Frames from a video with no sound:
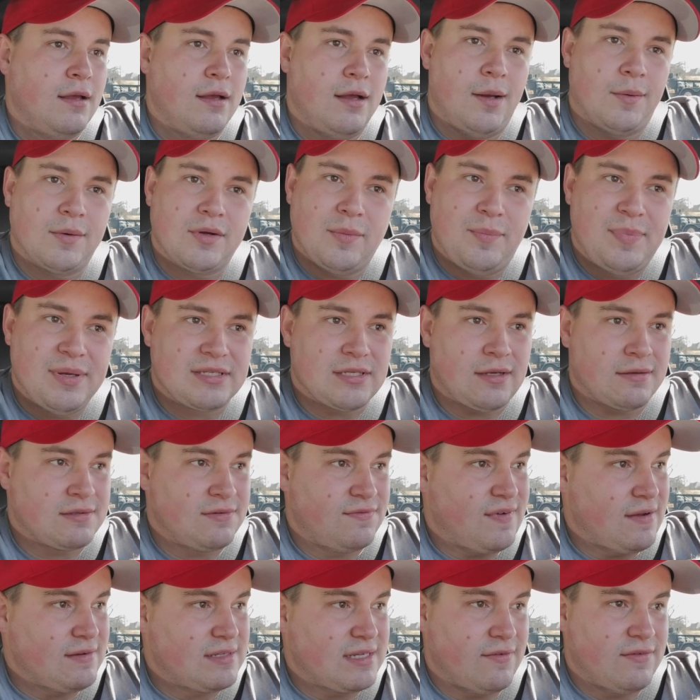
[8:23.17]
I'm gonna piss off some
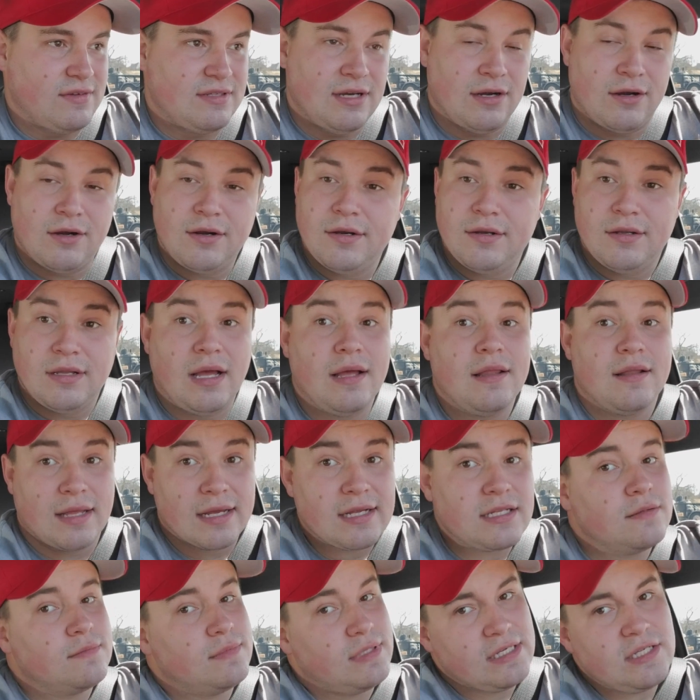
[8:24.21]
5.7s here.
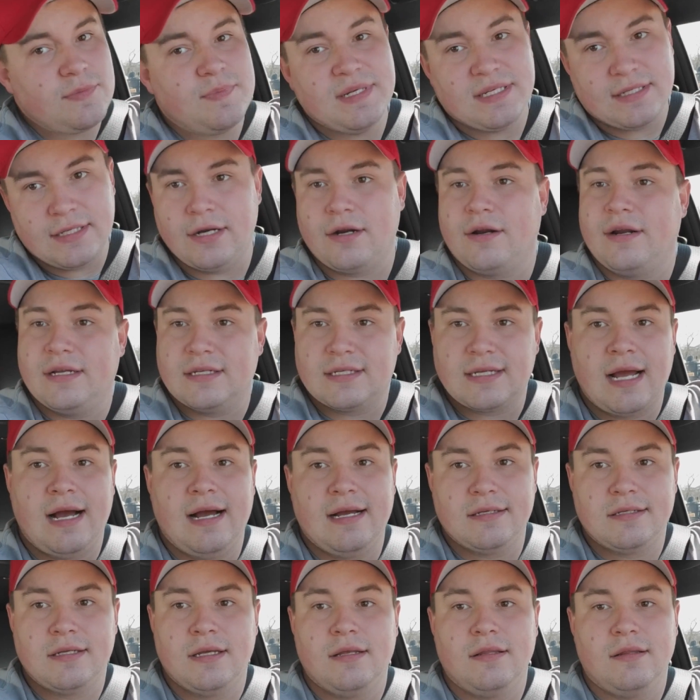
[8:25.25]
Like, let's be serious,
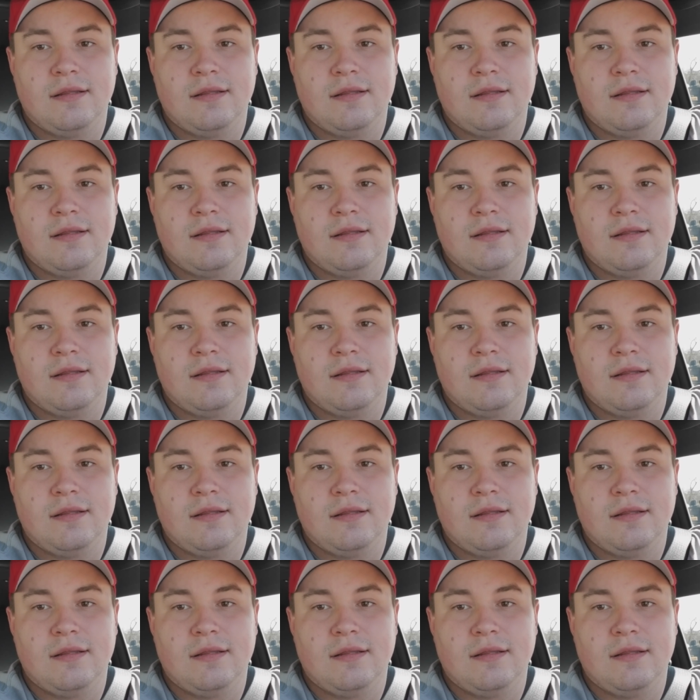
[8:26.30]
guys.